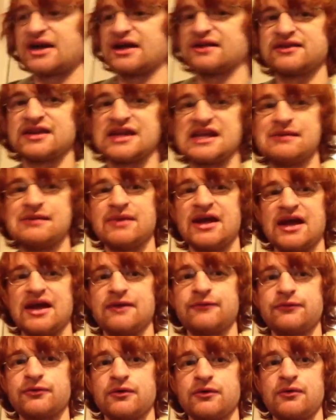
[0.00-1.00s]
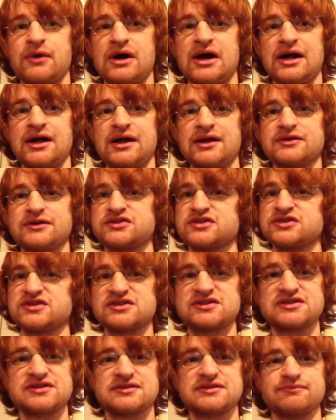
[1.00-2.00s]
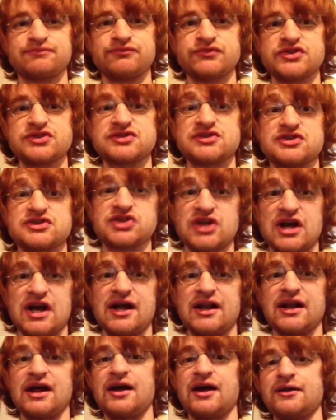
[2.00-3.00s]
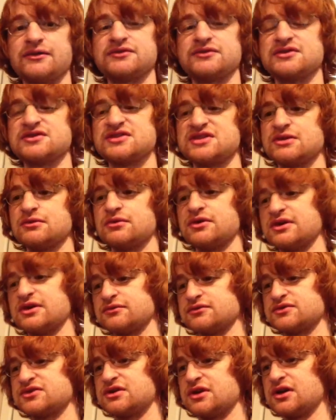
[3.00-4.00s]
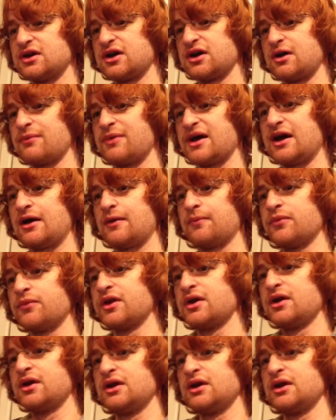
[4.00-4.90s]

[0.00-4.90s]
out the EMAD for a while just just to try it out to see what it was uh, about.